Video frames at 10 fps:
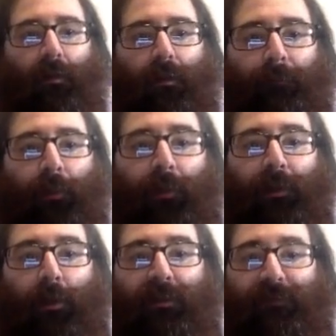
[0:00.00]
But we
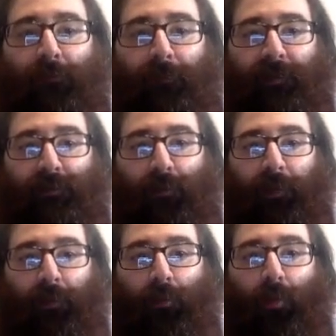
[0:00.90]
notice from this
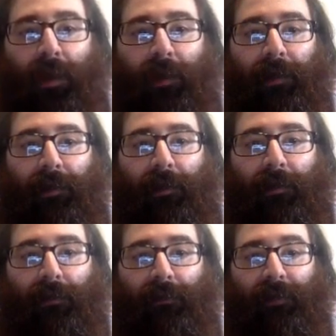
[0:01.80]
right away
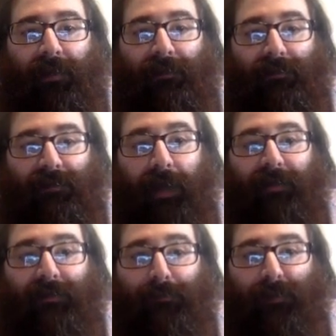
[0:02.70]
that
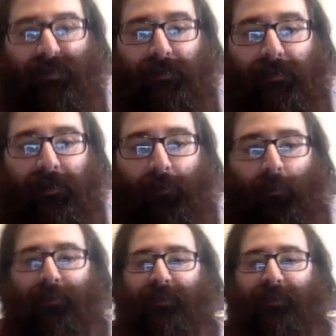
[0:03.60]
sine is missing, and we only